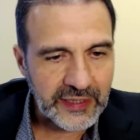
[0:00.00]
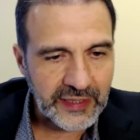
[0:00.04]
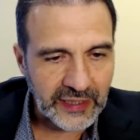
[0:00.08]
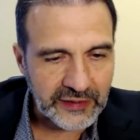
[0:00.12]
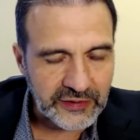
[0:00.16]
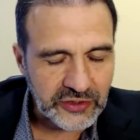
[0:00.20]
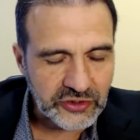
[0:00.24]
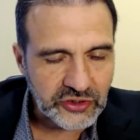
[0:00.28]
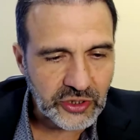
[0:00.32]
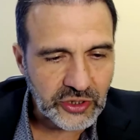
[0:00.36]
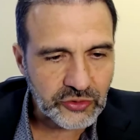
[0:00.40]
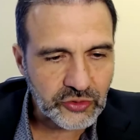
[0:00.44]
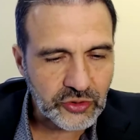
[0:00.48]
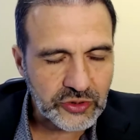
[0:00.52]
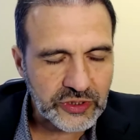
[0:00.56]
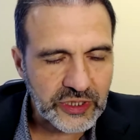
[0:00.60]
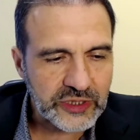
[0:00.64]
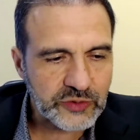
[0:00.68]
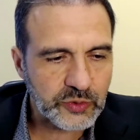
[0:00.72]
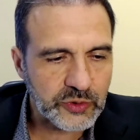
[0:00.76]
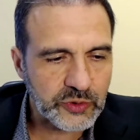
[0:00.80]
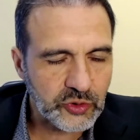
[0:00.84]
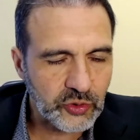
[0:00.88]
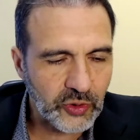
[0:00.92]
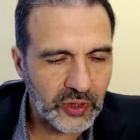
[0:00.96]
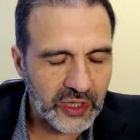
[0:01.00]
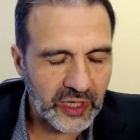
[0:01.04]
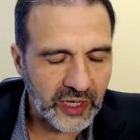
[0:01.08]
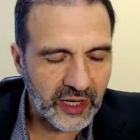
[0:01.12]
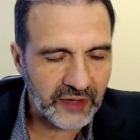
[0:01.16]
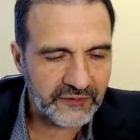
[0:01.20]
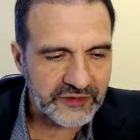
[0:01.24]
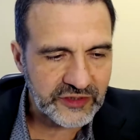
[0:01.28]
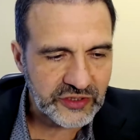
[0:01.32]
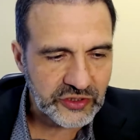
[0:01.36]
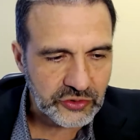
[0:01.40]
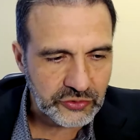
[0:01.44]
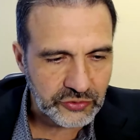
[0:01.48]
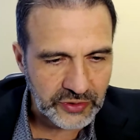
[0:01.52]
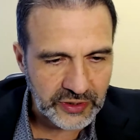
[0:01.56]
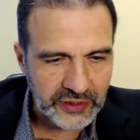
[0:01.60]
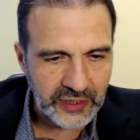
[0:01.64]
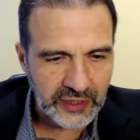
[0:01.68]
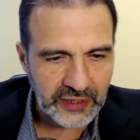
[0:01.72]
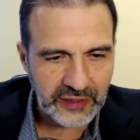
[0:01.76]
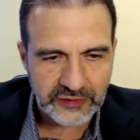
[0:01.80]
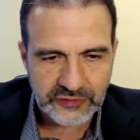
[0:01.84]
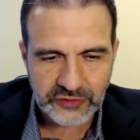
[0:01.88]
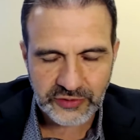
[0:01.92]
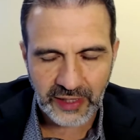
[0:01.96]
In addition to this, we do a lot of
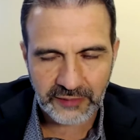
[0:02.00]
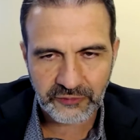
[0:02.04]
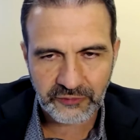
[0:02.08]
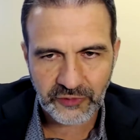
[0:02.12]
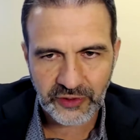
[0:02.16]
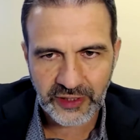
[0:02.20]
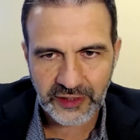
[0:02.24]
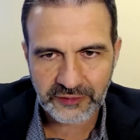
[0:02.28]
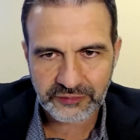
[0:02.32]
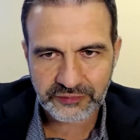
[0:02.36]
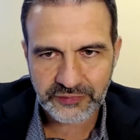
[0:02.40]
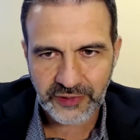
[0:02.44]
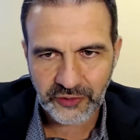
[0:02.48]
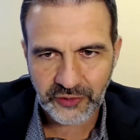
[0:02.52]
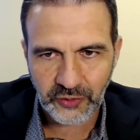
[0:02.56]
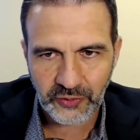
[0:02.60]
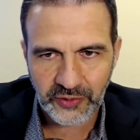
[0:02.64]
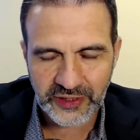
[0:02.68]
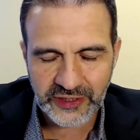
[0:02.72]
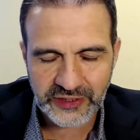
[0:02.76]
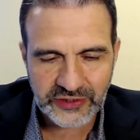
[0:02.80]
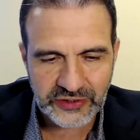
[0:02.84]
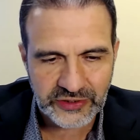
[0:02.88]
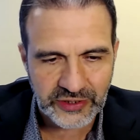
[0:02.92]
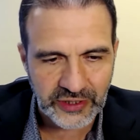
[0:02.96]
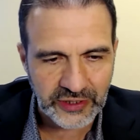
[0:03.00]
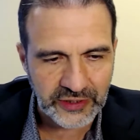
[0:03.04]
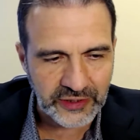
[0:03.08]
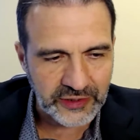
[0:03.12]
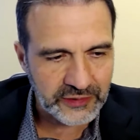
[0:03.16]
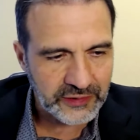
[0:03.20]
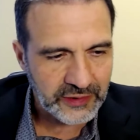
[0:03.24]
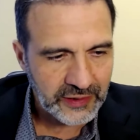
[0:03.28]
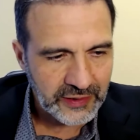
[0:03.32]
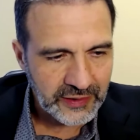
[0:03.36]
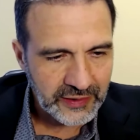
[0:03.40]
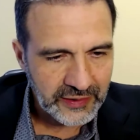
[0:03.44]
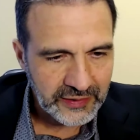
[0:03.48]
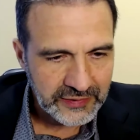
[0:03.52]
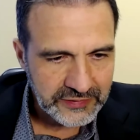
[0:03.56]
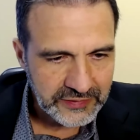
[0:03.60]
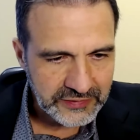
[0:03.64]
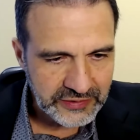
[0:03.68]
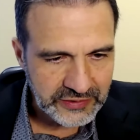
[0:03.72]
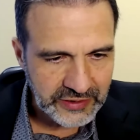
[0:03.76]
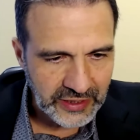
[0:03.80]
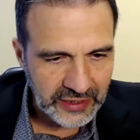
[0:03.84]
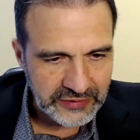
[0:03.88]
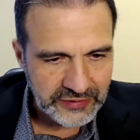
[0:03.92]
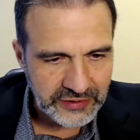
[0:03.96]
screening. So I don't want to steal
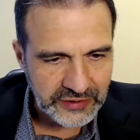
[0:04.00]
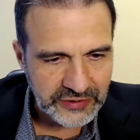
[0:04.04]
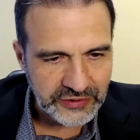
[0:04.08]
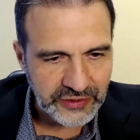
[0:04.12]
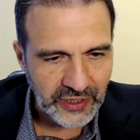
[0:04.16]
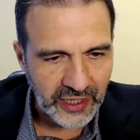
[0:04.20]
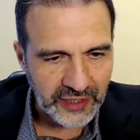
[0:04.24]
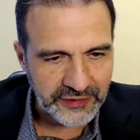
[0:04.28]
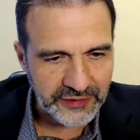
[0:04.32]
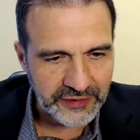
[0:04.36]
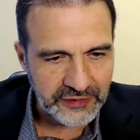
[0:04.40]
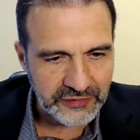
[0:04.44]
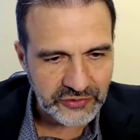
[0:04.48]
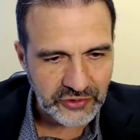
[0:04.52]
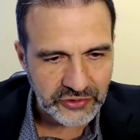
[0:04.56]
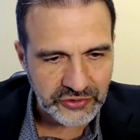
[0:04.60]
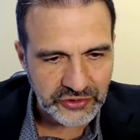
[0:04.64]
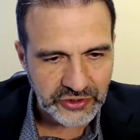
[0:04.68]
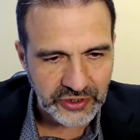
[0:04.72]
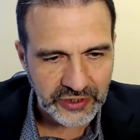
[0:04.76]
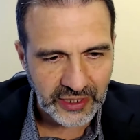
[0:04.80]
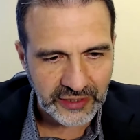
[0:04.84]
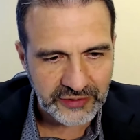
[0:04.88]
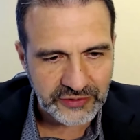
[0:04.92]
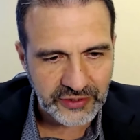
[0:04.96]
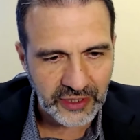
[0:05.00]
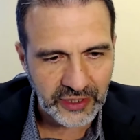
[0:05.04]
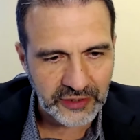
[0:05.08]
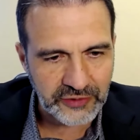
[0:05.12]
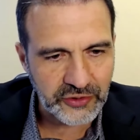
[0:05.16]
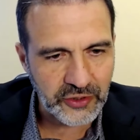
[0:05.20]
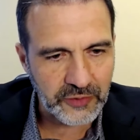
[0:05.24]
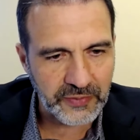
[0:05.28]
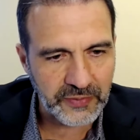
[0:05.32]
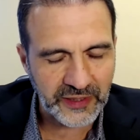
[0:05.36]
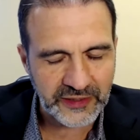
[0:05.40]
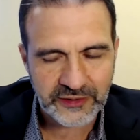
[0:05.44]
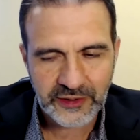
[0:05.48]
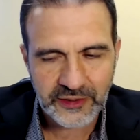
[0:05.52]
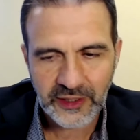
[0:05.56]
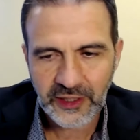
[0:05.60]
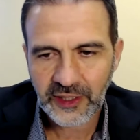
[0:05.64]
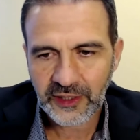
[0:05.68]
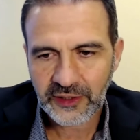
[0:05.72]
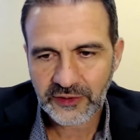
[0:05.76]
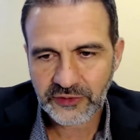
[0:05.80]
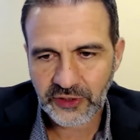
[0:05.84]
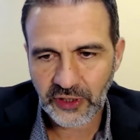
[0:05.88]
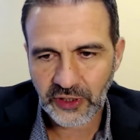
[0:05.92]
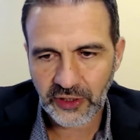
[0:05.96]
Stacy's thunder so she can tell you, but
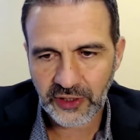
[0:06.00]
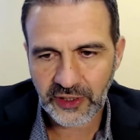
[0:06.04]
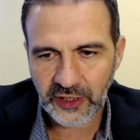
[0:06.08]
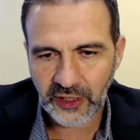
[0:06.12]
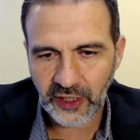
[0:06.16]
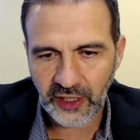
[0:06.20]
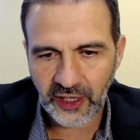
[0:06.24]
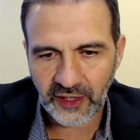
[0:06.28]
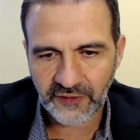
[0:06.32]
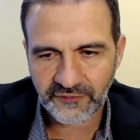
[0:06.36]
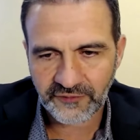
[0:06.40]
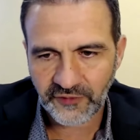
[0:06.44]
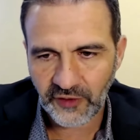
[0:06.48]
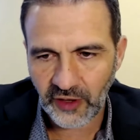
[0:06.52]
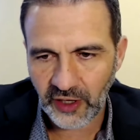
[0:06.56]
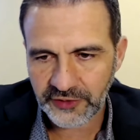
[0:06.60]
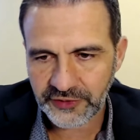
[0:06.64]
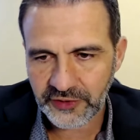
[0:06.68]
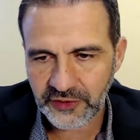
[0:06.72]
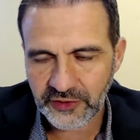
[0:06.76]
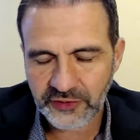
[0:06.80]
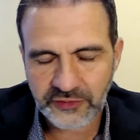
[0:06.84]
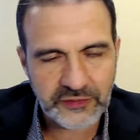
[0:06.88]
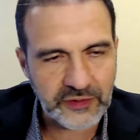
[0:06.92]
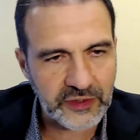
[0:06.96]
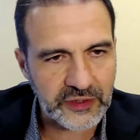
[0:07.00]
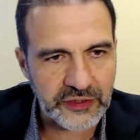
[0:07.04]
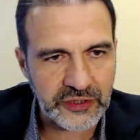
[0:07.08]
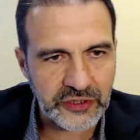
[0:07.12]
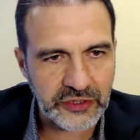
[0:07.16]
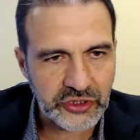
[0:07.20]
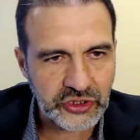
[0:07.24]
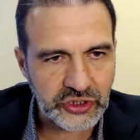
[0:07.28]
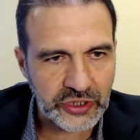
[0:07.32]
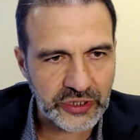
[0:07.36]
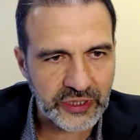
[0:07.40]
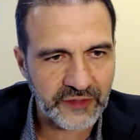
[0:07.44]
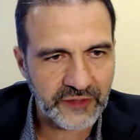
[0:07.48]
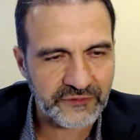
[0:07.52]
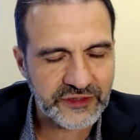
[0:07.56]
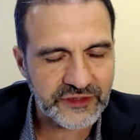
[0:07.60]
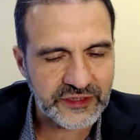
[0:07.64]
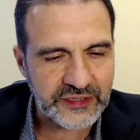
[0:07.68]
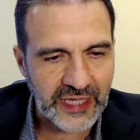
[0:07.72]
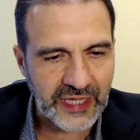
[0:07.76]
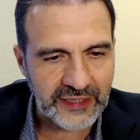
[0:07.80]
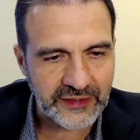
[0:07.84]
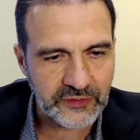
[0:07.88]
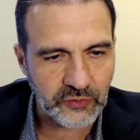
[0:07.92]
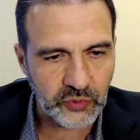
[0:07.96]
there are a lot of other
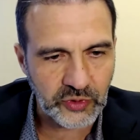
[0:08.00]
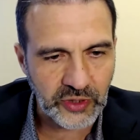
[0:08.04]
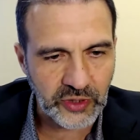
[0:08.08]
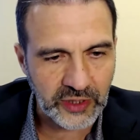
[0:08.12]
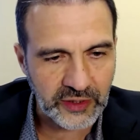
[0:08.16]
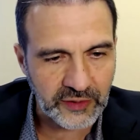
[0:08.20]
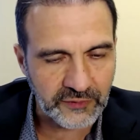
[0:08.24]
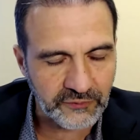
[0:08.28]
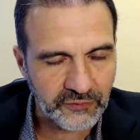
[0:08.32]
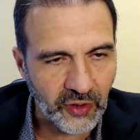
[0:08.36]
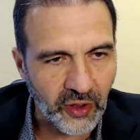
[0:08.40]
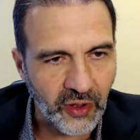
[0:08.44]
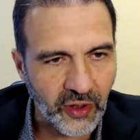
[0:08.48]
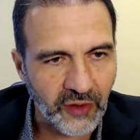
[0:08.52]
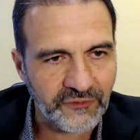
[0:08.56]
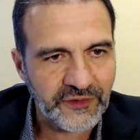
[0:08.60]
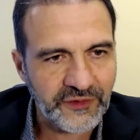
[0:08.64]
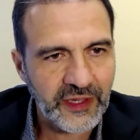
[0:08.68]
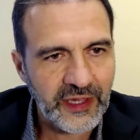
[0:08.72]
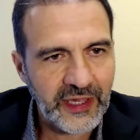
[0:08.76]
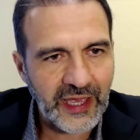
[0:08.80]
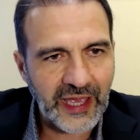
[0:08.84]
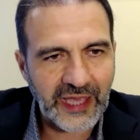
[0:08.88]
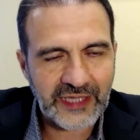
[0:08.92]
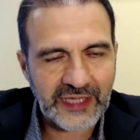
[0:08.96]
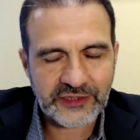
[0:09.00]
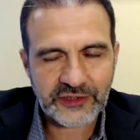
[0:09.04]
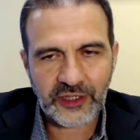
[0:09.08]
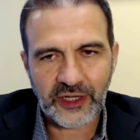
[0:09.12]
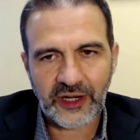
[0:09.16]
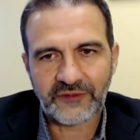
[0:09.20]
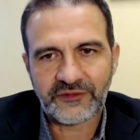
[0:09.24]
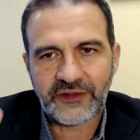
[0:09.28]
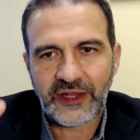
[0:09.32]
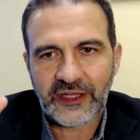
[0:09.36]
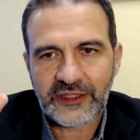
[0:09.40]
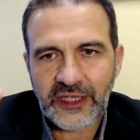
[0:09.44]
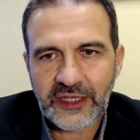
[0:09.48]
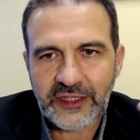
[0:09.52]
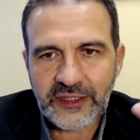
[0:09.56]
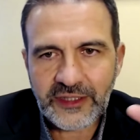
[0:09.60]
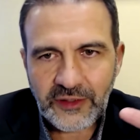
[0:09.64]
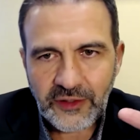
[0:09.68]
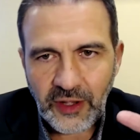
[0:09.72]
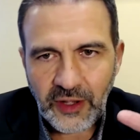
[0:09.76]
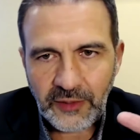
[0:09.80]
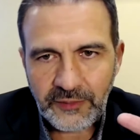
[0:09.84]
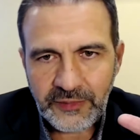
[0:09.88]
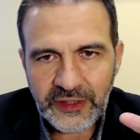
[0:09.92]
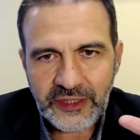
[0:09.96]
initiatives that we are involved as kind of like a
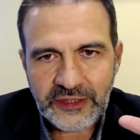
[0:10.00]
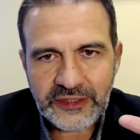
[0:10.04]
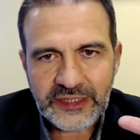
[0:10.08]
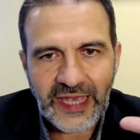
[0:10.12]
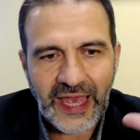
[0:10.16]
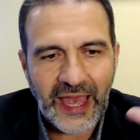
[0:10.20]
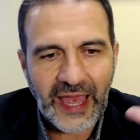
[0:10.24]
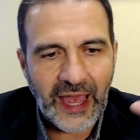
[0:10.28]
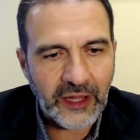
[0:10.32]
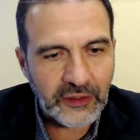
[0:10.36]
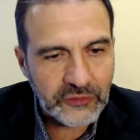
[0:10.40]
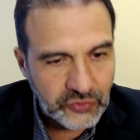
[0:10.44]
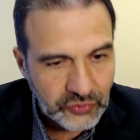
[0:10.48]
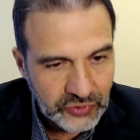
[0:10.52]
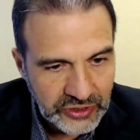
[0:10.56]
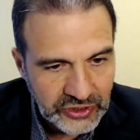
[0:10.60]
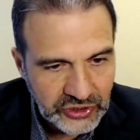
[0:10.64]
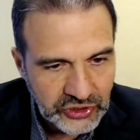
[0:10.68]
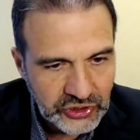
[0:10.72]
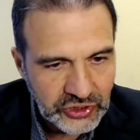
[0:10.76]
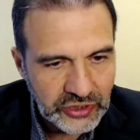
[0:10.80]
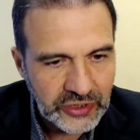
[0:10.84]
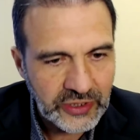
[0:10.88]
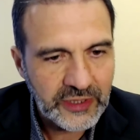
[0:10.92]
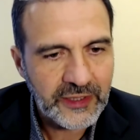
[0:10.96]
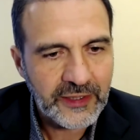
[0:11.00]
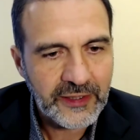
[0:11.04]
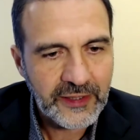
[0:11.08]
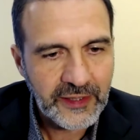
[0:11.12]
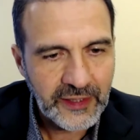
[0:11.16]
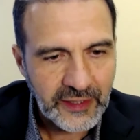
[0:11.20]
community outreach.